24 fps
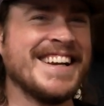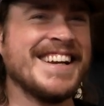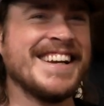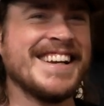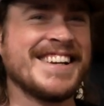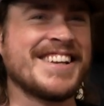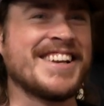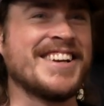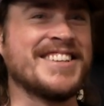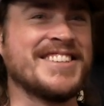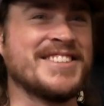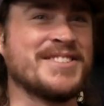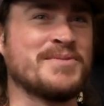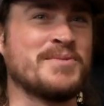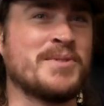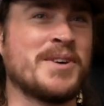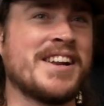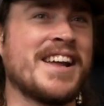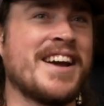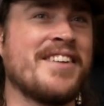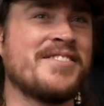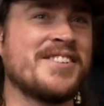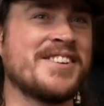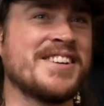because
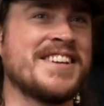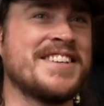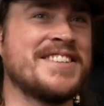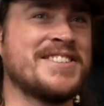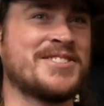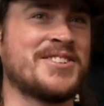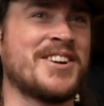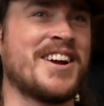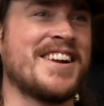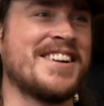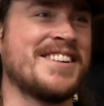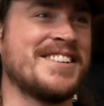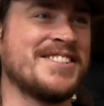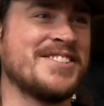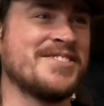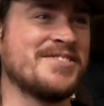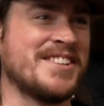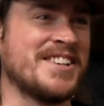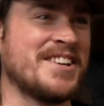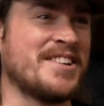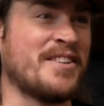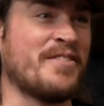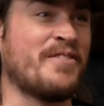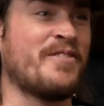whatever he's trying to do
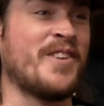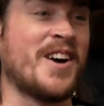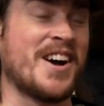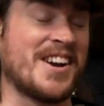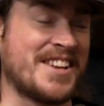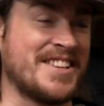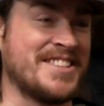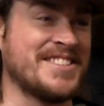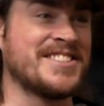here fucking